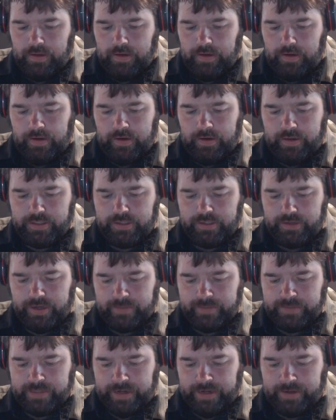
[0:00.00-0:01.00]
it also
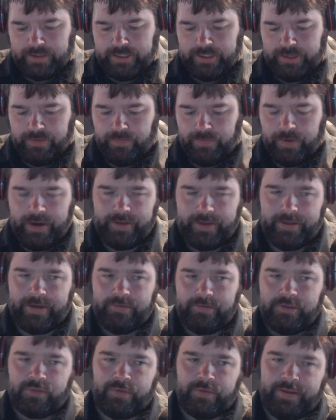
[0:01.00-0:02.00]
comes down to the way that
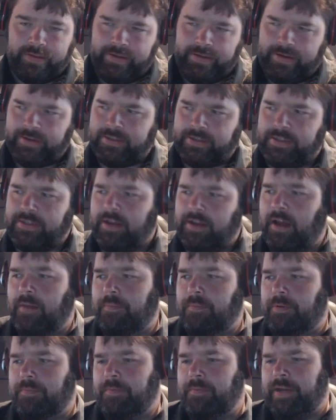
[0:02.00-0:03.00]
it was written, the
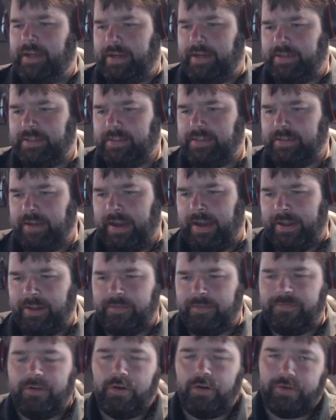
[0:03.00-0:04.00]
ensemble piece, and the
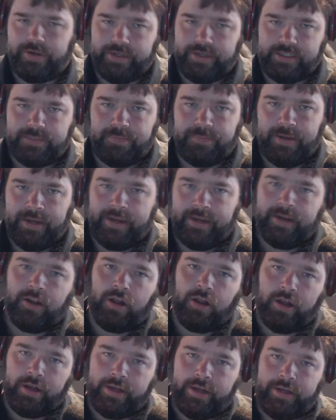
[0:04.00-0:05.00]
focus being
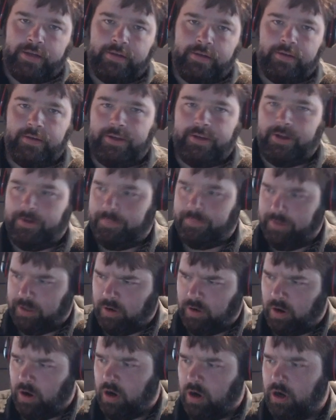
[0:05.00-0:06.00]
on you know
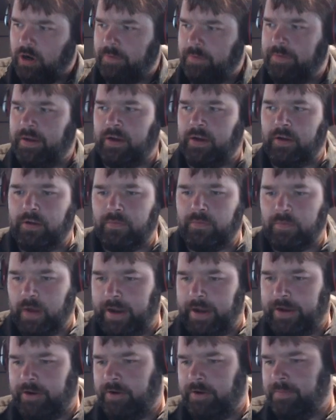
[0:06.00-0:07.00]
Picard, being on
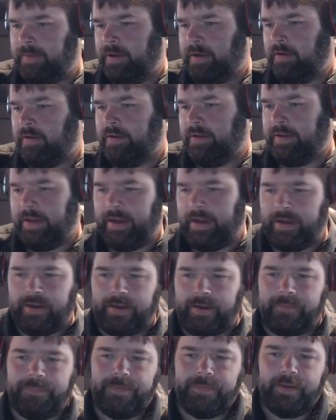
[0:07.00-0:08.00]
Riker, being on
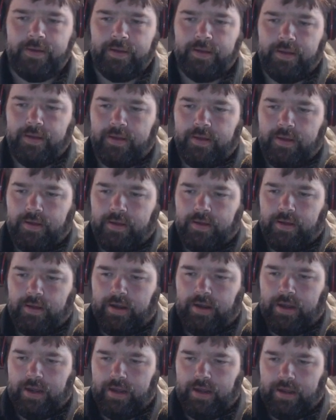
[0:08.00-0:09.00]
Data.
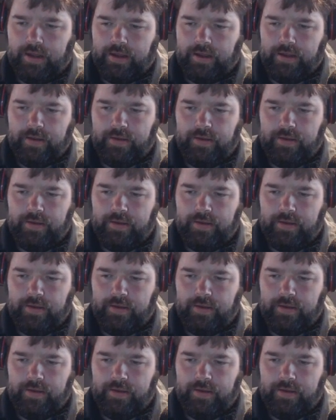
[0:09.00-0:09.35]
Uh,